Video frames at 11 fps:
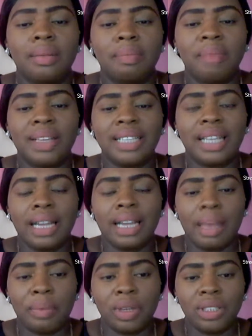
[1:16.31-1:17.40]

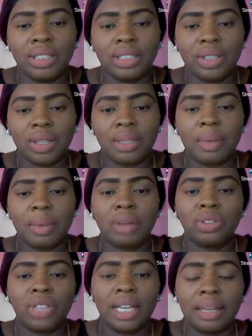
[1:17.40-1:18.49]
basically, I'm going to discuss
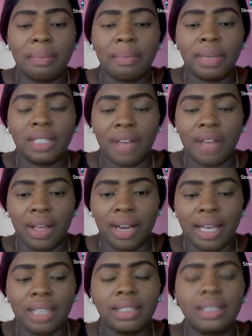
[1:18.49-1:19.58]
about gender-based
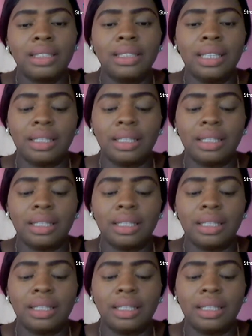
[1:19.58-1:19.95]
violence,